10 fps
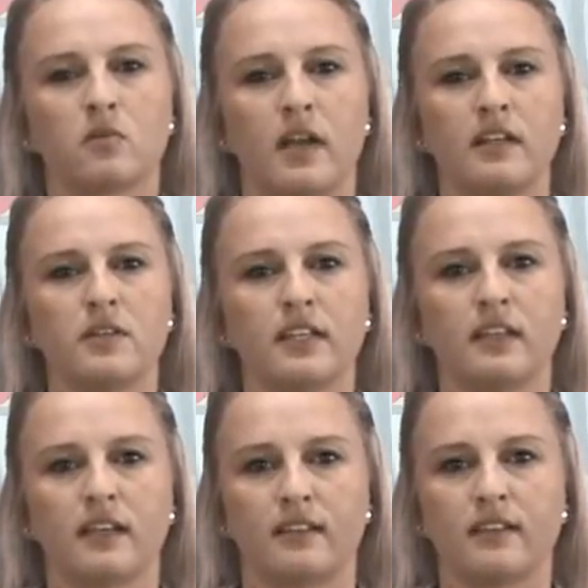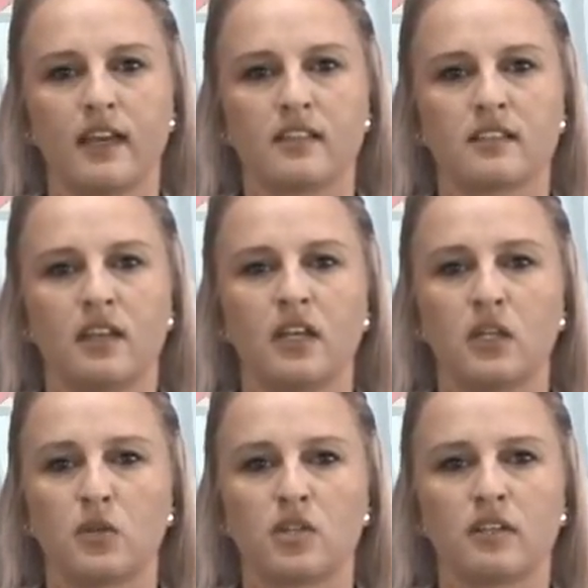When reading a text,
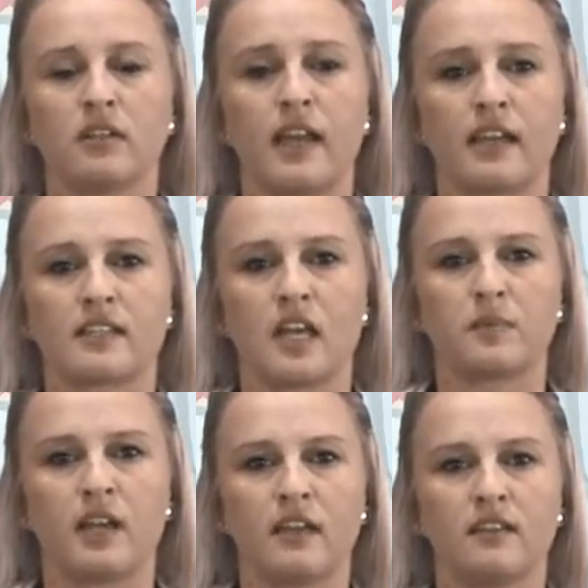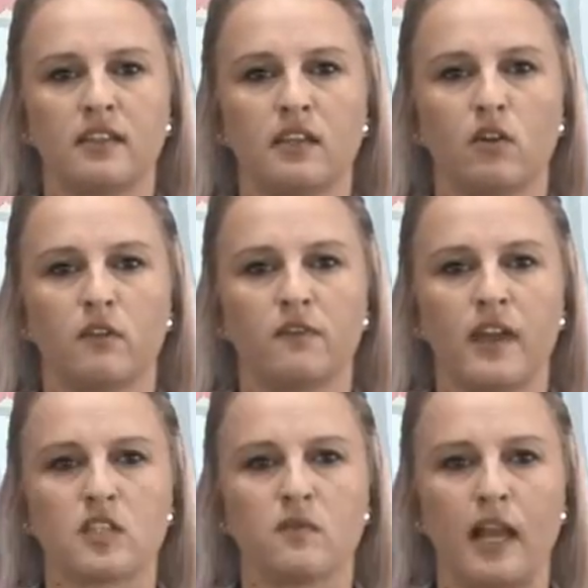you shouldn't accept anything on
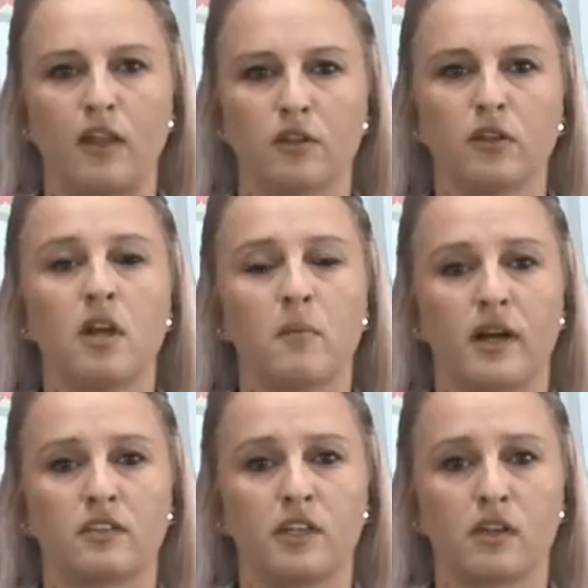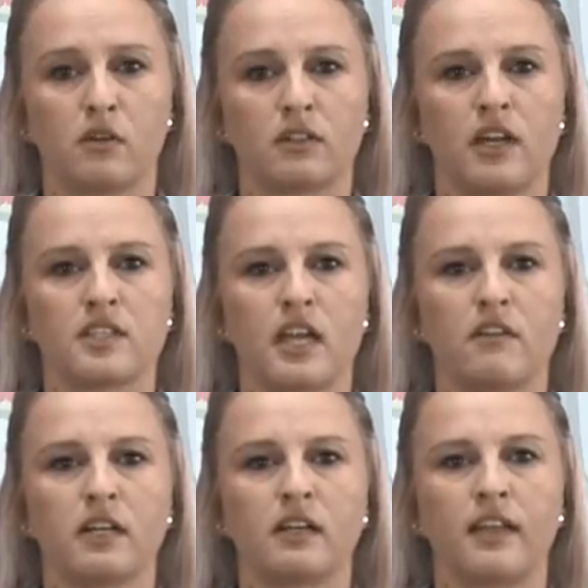face value, but recognize
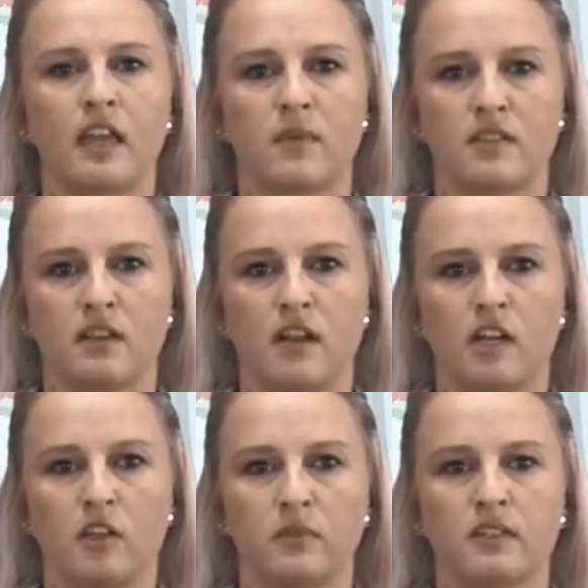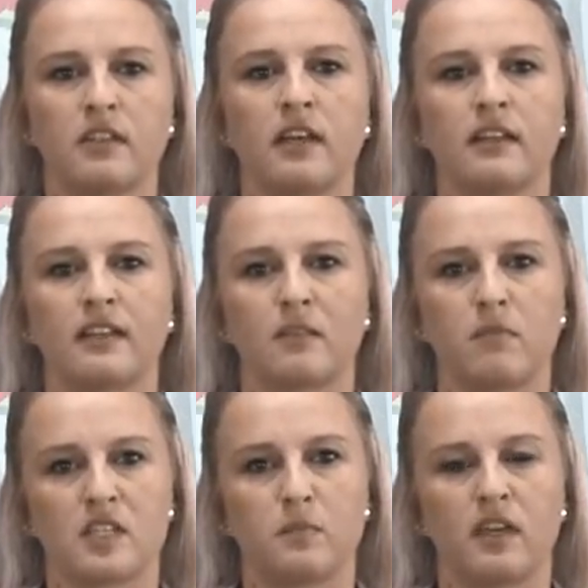every claim as an argument that
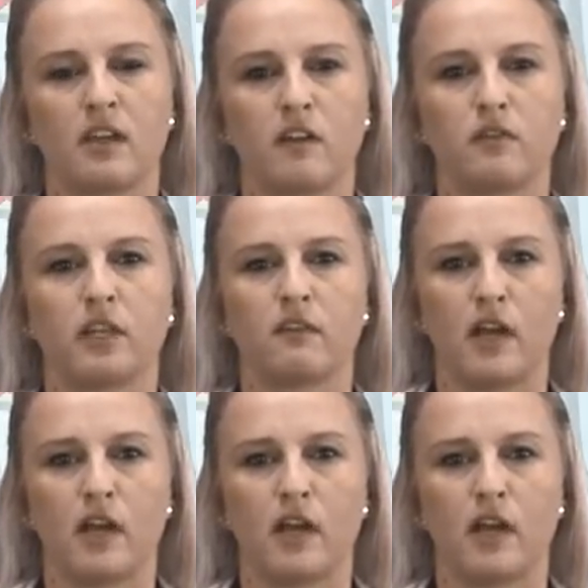must be carefully